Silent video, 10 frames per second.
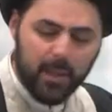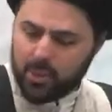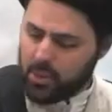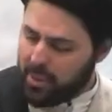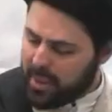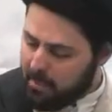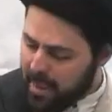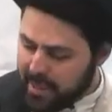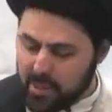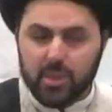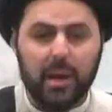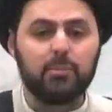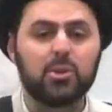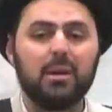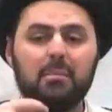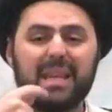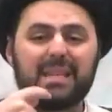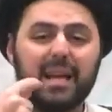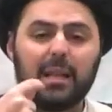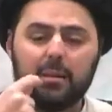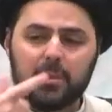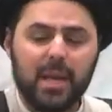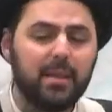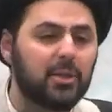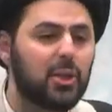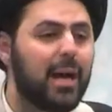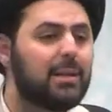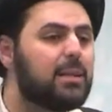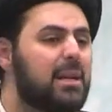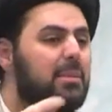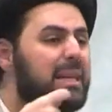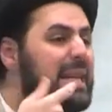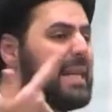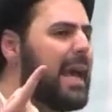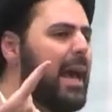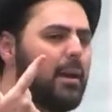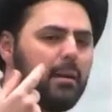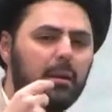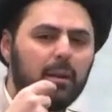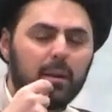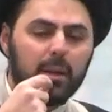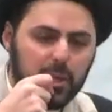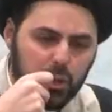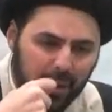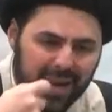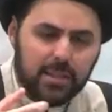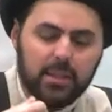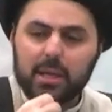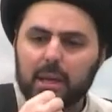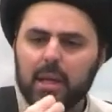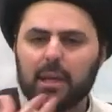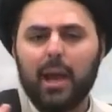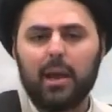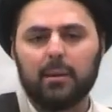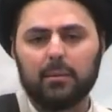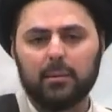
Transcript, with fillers: So the companions come to him, they tell him, say the shahadatain, but he can't. He tries to say, he can't.